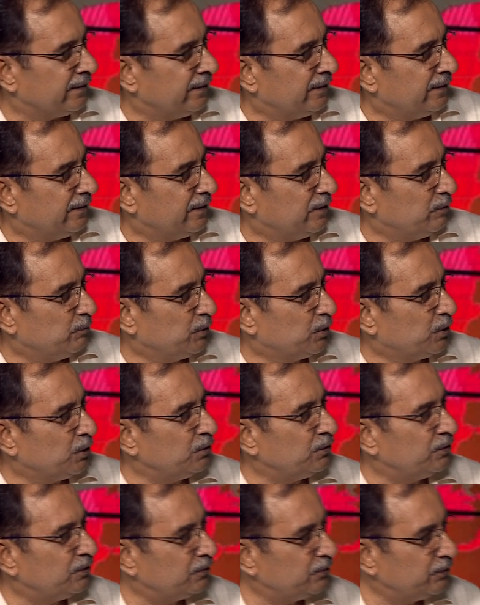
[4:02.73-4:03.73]
Absolutely.
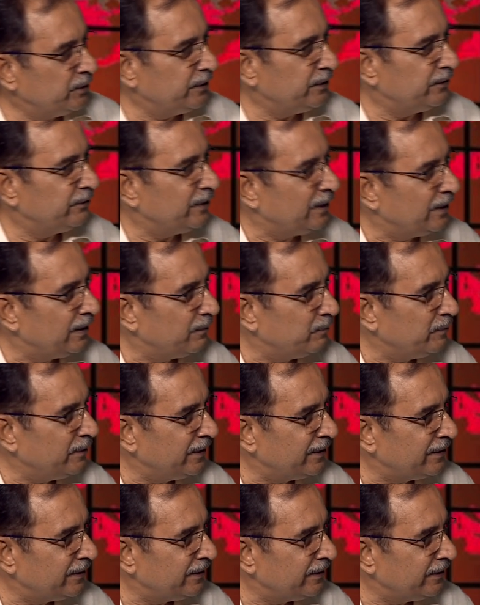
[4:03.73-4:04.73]
Because we will
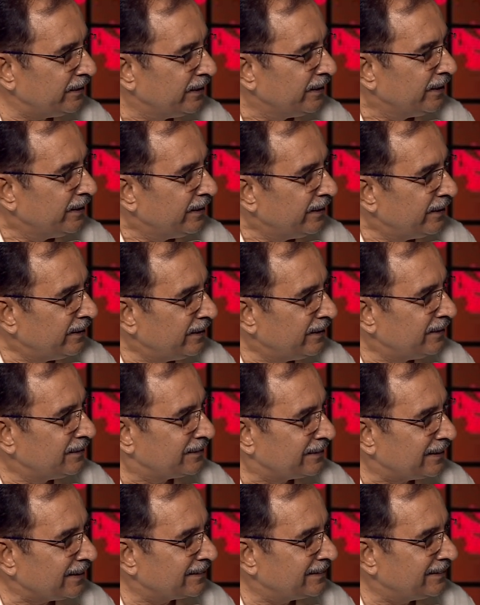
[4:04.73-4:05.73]
be a, a
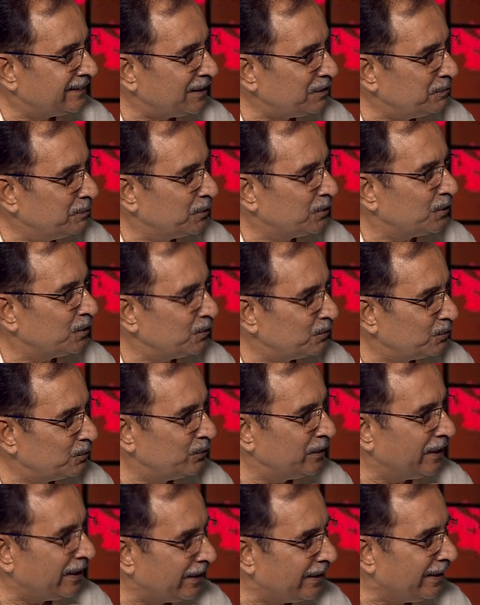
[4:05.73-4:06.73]
success because
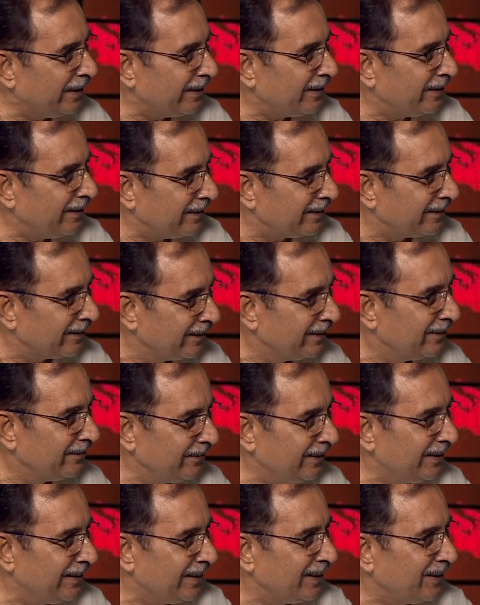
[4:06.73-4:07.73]
we are a learner.
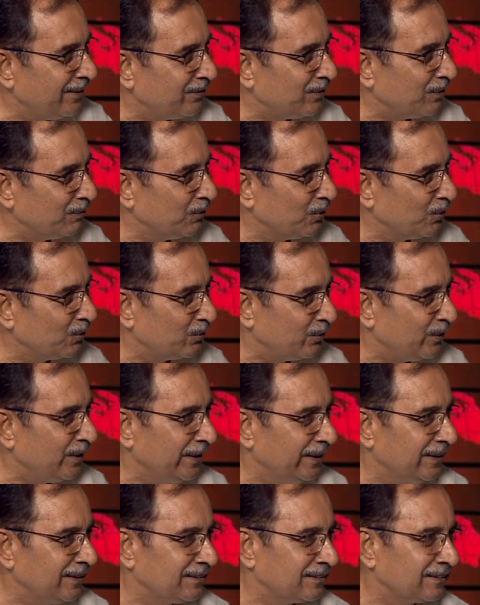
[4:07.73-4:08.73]
Absolutely. We learn from those
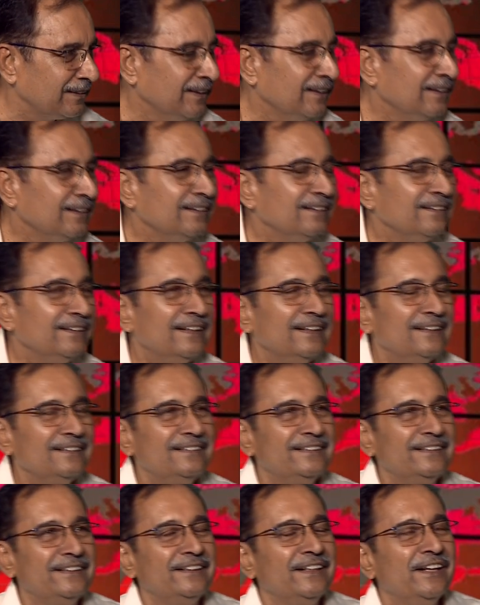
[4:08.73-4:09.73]
Absolutely. failures very well.
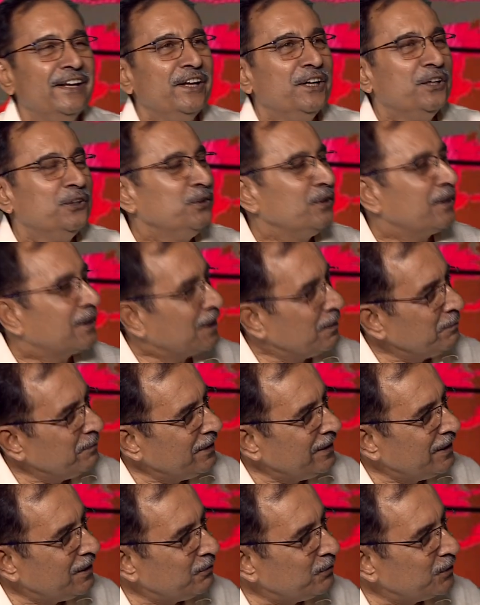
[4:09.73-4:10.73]
That's said. it. You're
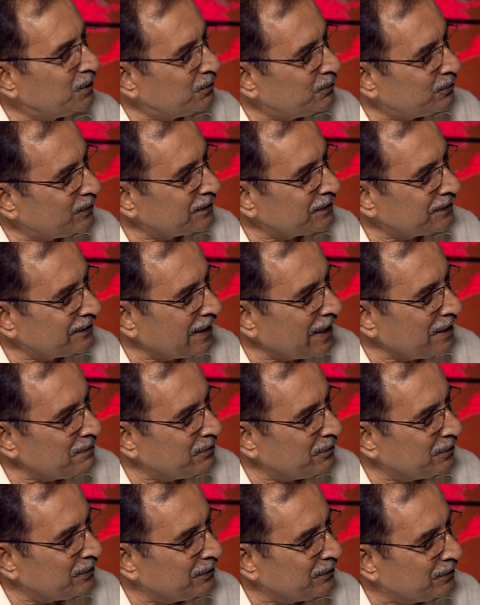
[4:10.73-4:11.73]
coming here for the first time
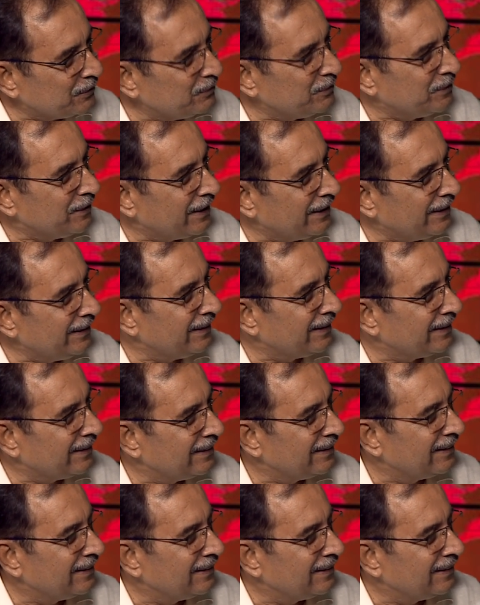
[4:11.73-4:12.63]
or no, you've been earlier?